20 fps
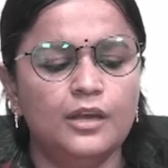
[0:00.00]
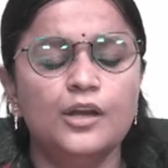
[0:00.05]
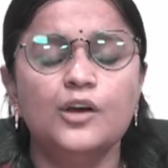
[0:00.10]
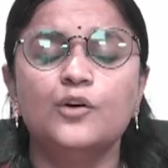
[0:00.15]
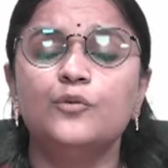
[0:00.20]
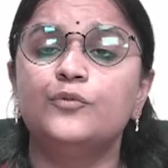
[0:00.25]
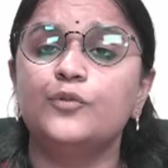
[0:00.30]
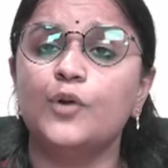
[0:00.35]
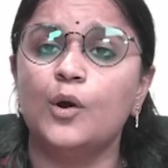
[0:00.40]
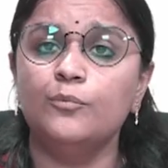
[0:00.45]

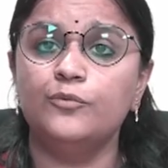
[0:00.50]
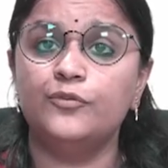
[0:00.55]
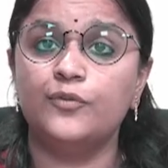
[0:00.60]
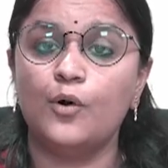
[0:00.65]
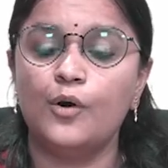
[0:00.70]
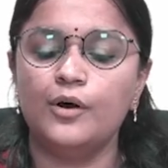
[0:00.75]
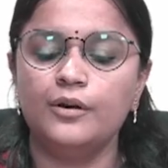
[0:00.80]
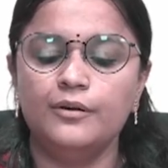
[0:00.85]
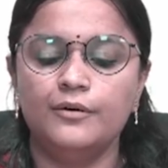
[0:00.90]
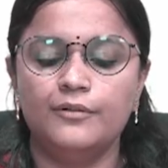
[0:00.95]
From
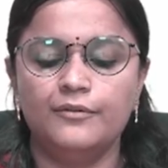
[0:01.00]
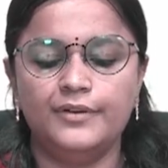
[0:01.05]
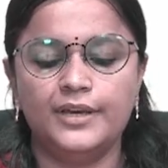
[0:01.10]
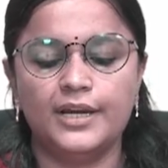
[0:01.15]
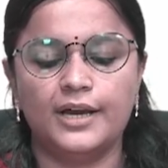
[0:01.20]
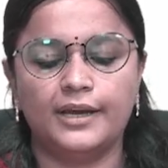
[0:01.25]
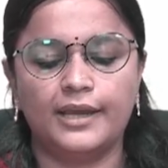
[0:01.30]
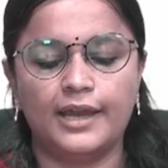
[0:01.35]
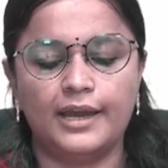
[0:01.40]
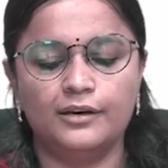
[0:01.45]
4, we
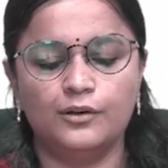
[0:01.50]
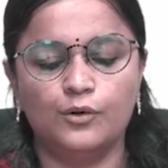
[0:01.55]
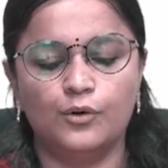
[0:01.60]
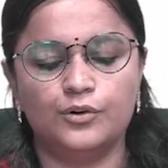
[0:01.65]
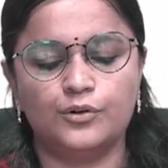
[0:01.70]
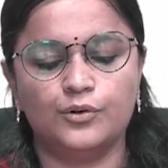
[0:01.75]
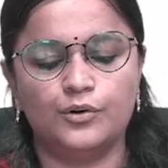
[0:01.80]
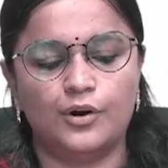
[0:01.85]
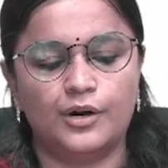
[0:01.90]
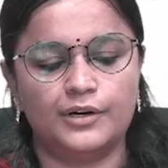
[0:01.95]
again go
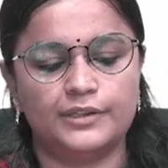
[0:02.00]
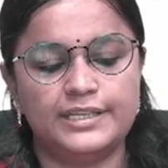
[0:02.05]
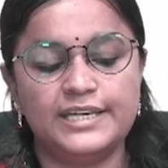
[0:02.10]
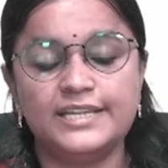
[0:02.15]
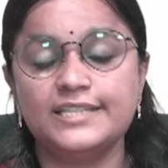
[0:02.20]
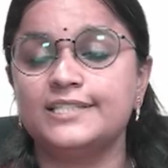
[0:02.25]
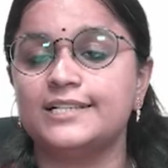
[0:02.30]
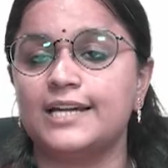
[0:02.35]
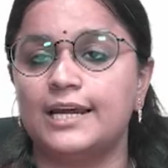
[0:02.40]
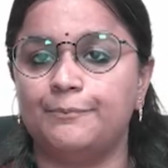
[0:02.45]
to
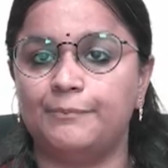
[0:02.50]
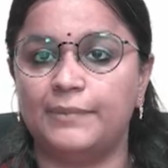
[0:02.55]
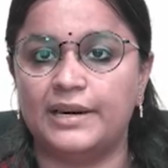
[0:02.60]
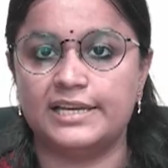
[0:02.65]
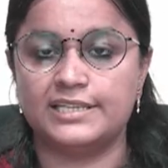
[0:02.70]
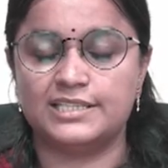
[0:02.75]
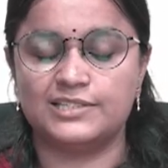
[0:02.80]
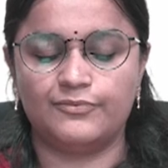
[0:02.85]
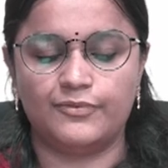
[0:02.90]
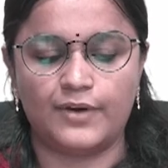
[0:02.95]
northeast and
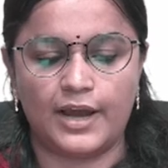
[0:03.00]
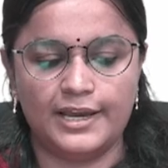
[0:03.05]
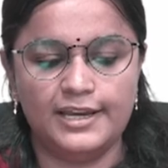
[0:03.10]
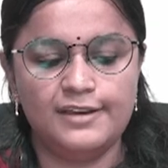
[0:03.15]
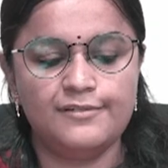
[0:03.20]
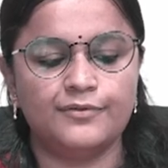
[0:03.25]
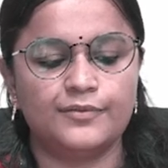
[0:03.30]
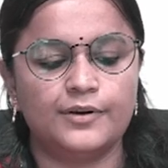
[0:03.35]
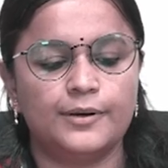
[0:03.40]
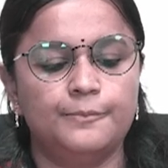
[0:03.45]
place
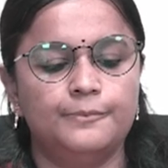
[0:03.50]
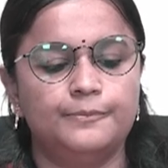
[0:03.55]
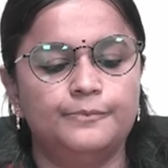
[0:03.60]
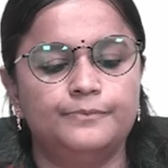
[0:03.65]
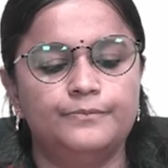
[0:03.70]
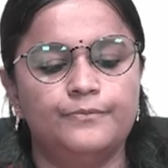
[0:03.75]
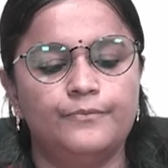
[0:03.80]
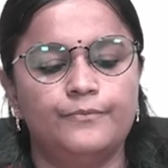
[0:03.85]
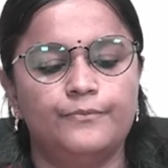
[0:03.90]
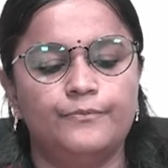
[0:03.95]
5.
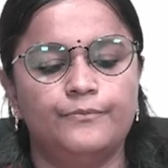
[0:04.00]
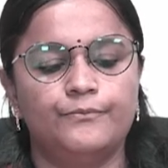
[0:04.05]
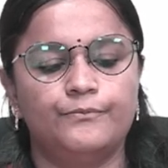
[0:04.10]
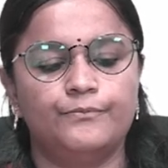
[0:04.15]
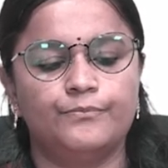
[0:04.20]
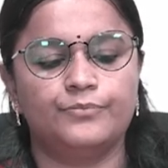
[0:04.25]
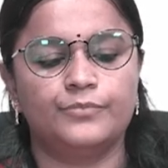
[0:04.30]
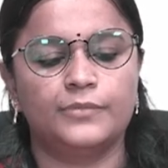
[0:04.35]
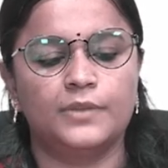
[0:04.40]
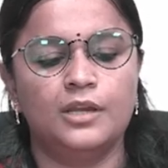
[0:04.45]

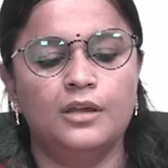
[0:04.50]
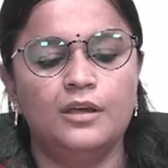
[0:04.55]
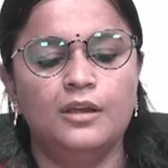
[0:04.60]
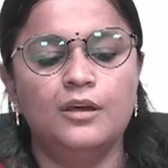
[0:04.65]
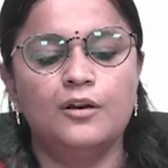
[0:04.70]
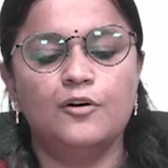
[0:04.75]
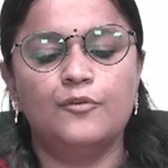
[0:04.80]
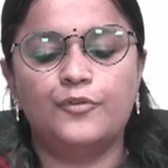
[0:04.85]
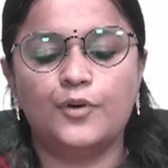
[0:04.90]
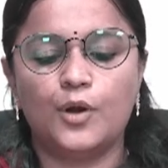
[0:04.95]

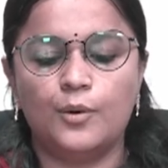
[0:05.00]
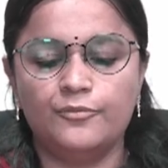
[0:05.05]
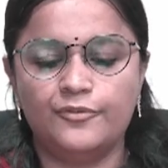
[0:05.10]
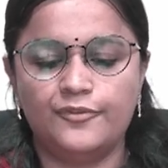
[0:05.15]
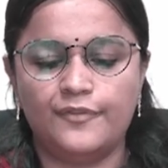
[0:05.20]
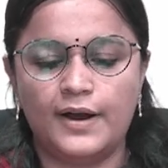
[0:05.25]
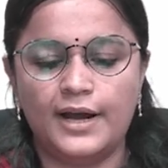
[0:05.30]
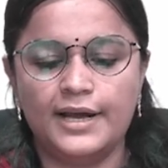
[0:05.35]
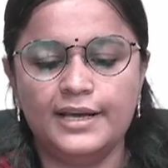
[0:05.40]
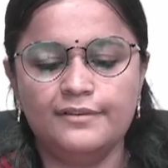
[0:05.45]
From
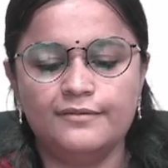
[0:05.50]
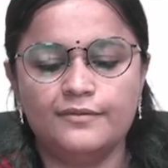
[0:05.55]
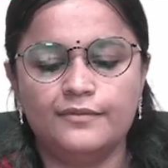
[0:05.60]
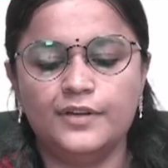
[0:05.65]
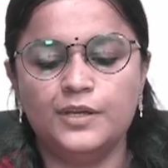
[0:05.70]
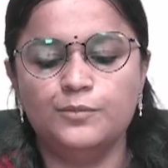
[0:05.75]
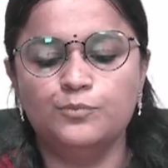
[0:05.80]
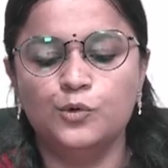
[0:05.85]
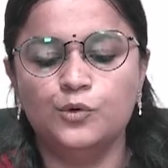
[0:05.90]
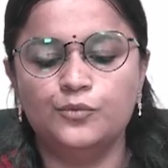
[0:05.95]
5,
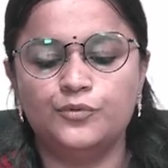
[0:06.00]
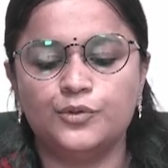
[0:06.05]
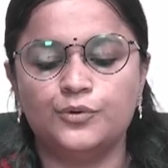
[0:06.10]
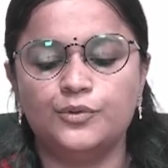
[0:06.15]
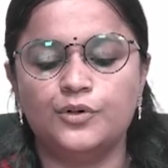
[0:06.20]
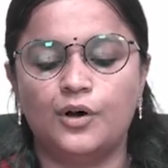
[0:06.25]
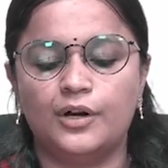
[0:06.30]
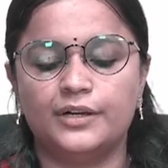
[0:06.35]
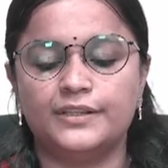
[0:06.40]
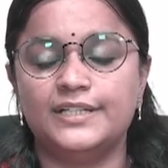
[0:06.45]
we move to
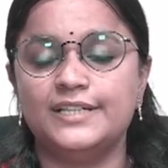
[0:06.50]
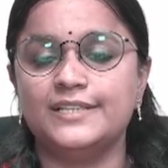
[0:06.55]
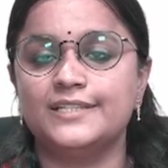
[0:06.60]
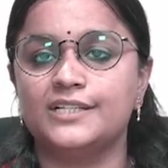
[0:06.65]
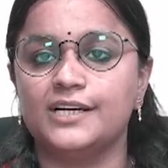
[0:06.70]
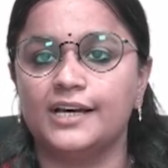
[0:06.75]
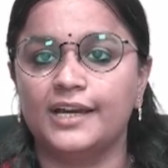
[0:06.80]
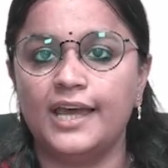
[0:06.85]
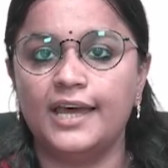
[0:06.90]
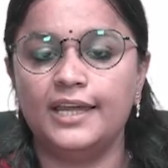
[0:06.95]
northeast
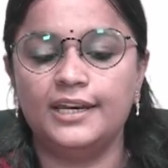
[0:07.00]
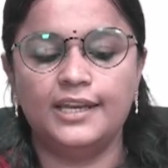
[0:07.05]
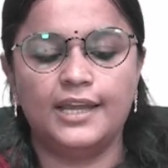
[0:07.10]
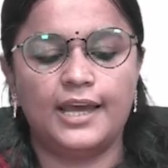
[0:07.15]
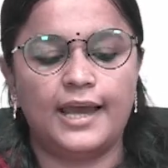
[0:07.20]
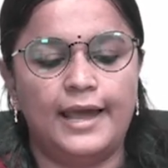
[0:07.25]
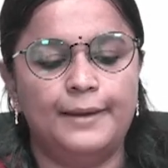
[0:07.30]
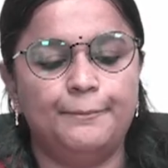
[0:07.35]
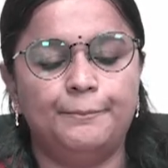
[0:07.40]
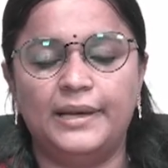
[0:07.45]
again
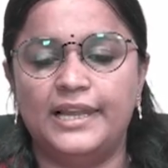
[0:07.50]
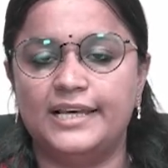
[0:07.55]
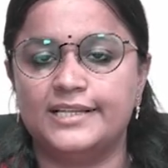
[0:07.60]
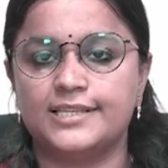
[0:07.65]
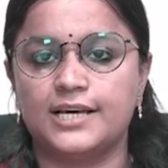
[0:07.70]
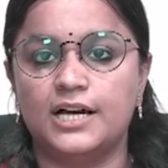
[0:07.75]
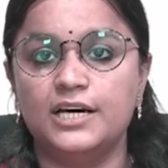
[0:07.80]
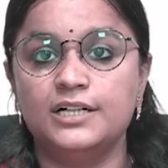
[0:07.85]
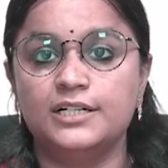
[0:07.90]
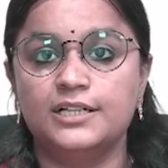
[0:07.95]
and place
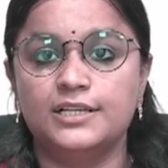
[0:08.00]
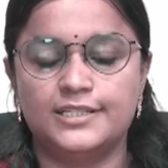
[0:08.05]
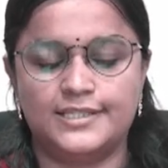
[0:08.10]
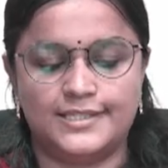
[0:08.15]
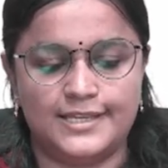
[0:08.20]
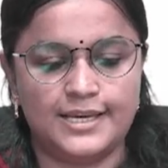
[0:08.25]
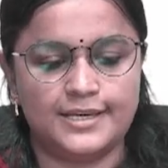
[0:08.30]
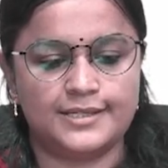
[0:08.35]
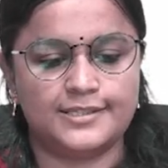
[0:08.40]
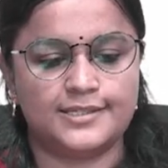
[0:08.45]
our
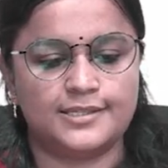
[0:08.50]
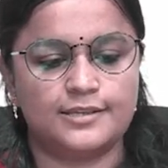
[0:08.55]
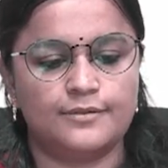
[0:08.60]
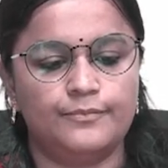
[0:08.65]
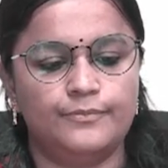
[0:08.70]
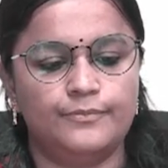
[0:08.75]
6.